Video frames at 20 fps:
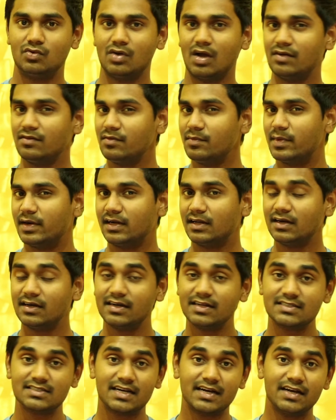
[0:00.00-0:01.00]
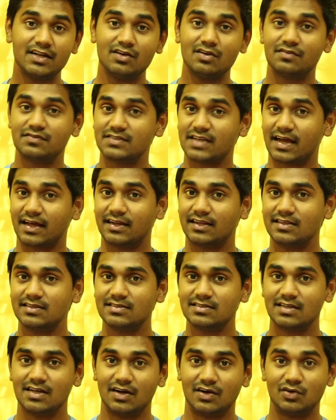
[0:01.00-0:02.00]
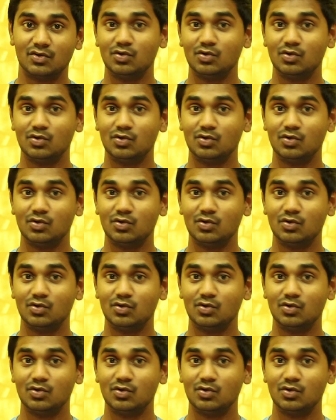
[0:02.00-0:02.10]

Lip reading: To have a better understanding of channels,